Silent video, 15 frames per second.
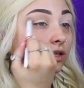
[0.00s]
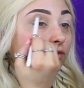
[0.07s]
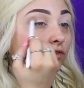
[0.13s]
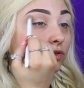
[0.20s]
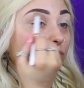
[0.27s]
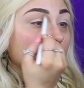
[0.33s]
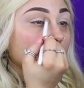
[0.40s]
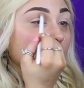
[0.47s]
If
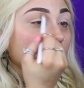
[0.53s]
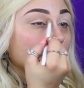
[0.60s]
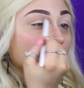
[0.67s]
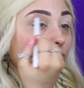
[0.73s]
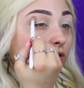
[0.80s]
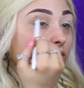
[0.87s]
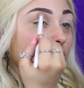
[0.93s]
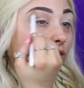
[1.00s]
you think
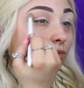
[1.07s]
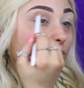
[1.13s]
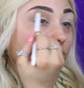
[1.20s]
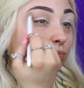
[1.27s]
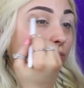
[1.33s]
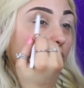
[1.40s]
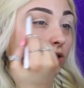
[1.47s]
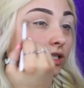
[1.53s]
you are done
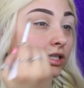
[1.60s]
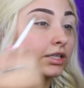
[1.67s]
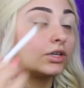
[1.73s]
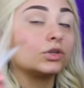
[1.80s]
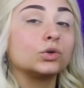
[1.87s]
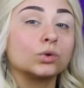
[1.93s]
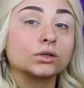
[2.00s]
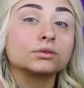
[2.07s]
with blending,
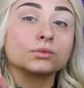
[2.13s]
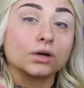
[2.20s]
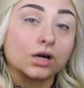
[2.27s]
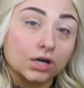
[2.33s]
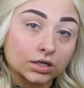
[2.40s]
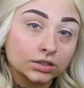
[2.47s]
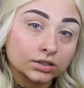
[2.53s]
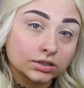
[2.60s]
you're
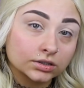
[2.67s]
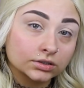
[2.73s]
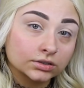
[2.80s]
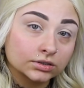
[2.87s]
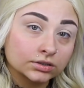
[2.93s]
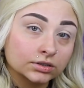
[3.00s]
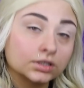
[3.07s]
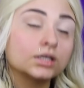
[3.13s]
wrong.
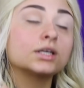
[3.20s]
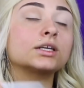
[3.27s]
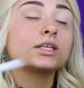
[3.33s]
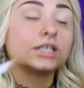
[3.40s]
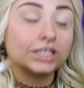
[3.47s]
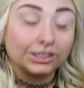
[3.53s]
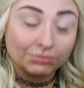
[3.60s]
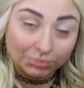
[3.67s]

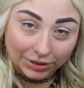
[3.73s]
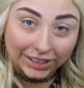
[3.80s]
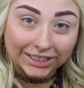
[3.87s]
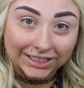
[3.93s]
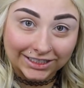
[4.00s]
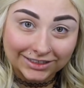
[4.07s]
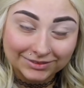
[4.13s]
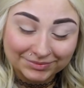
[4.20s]
Keep
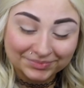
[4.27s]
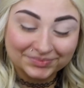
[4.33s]
blending.